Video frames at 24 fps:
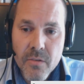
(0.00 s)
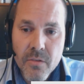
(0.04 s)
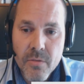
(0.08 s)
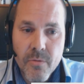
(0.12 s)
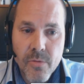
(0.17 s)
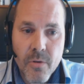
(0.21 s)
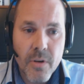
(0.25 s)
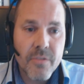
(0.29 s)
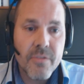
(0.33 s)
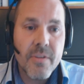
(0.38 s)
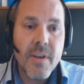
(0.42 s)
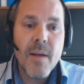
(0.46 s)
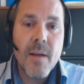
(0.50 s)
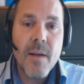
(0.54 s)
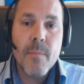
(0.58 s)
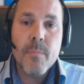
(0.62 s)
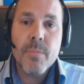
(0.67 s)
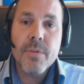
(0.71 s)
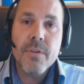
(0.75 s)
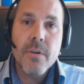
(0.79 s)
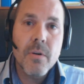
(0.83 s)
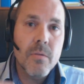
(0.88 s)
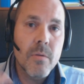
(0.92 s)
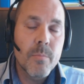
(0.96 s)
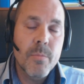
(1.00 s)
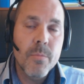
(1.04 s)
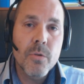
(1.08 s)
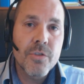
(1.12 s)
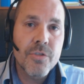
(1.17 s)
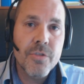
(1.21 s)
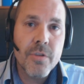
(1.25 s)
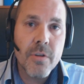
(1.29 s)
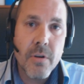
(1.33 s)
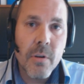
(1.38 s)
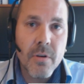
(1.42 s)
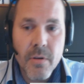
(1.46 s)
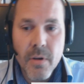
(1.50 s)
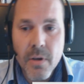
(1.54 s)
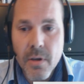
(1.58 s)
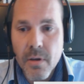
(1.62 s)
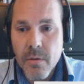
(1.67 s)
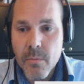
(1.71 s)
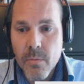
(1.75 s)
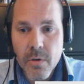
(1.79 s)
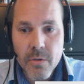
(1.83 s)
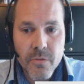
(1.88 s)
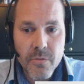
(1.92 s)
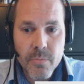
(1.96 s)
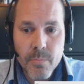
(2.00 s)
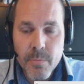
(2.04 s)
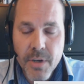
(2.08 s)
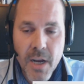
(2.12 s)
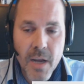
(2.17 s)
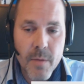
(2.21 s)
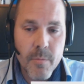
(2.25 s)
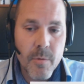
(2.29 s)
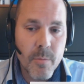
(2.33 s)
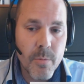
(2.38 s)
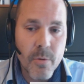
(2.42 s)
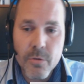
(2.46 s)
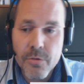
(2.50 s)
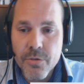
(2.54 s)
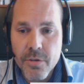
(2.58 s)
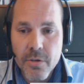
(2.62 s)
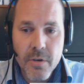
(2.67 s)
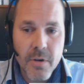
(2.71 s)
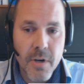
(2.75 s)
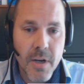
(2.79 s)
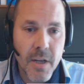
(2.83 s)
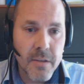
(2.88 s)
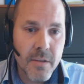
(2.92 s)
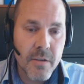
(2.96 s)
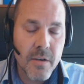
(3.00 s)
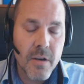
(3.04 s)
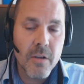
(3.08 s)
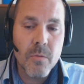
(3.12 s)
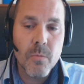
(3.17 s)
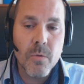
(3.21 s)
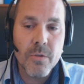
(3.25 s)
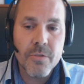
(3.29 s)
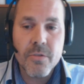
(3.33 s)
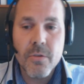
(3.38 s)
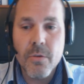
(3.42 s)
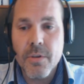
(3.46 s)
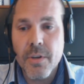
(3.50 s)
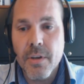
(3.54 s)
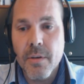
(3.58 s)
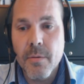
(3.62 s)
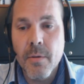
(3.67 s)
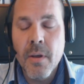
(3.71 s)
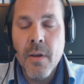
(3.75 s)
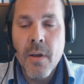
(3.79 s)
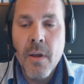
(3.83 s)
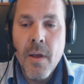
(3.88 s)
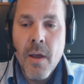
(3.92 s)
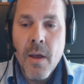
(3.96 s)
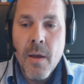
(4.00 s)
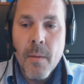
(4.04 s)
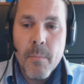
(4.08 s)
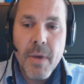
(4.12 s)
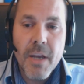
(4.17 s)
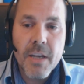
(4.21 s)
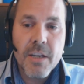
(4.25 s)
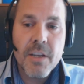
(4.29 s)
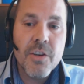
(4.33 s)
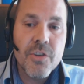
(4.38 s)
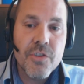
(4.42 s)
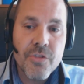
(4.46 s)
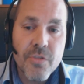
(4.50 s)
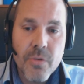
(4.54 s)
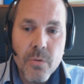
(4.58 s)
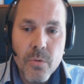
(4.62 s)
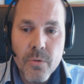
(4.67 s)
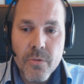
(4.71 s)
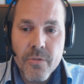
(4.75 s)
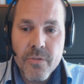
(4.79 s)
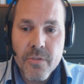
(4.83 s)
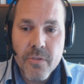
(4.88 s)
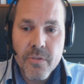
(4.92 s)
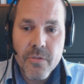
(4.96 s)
So, for example, a butcher became a butcher, and another was good in making shoes.